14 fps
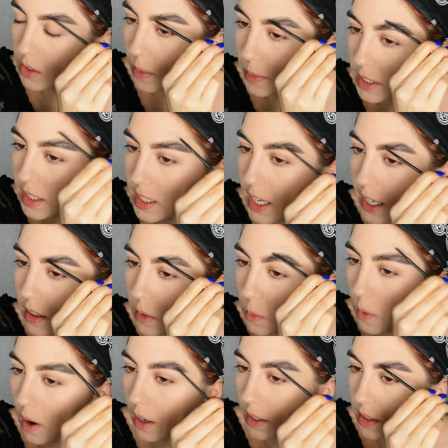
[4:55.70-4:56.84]
So I'm going to take the
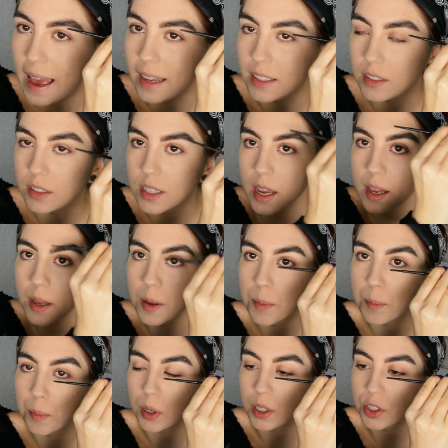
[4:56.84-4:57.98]
wand and
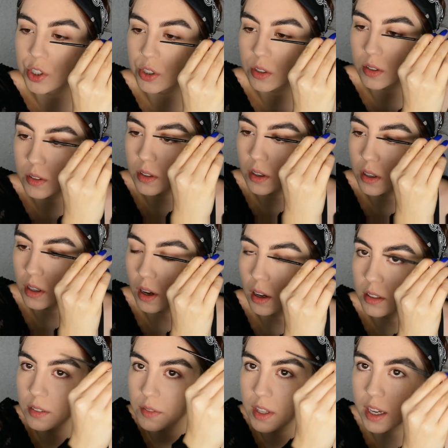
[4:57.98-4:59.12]
push
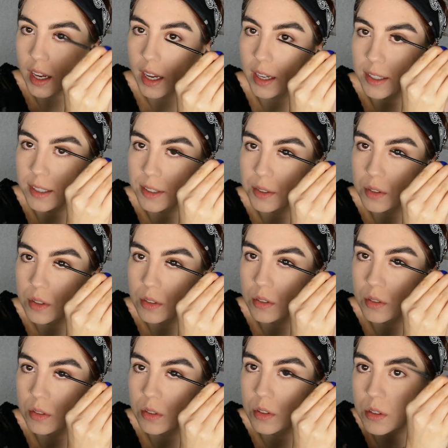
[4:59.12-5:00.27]
all of the hairs
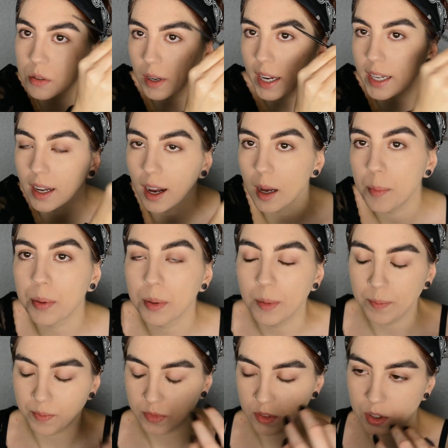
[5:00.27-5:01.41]
straight up
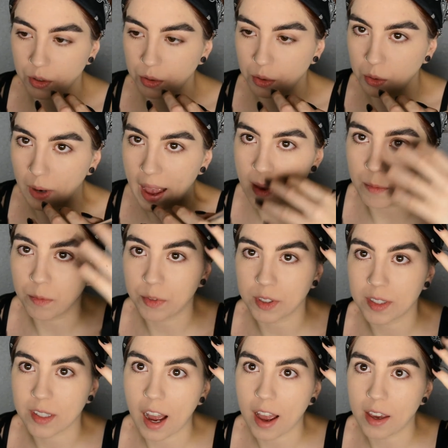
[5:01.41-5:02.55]
to
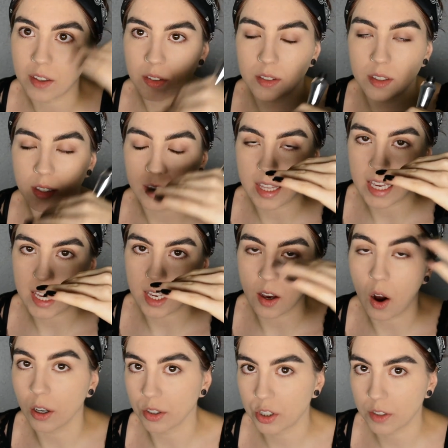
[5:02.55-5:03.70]
emphasize the
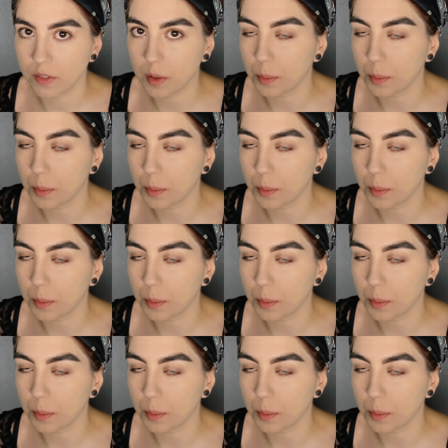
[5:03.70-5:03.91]
arch of the